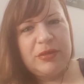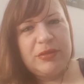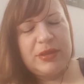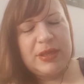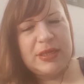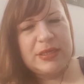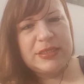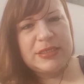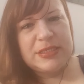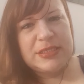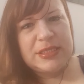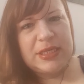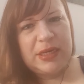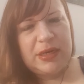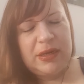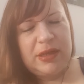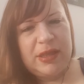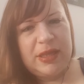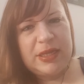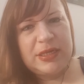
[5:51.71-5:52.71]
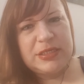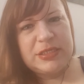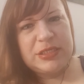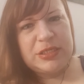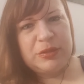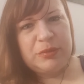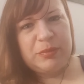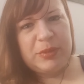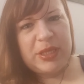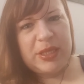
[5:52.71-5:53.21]
than signaling
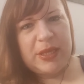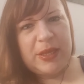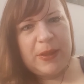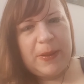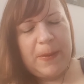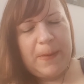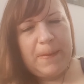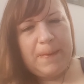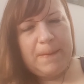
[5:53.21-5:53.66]
to me,